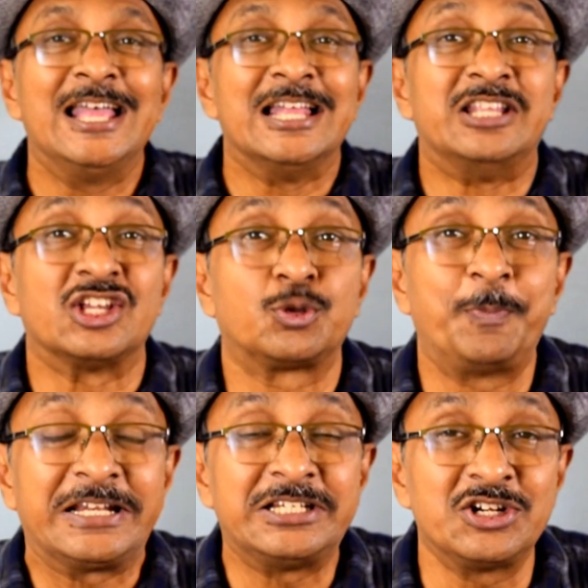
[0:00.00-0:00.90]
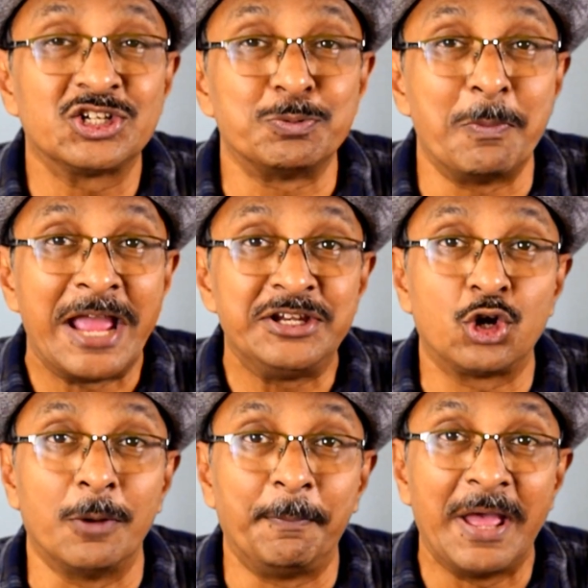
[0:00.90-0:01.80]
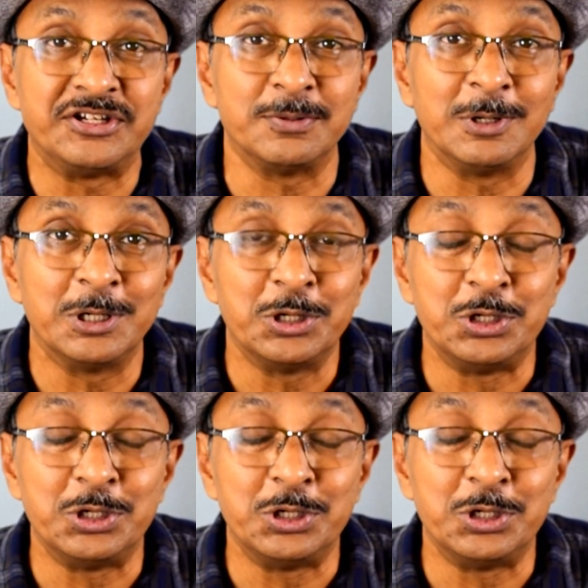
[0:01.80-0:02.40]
the spectator's mind compatible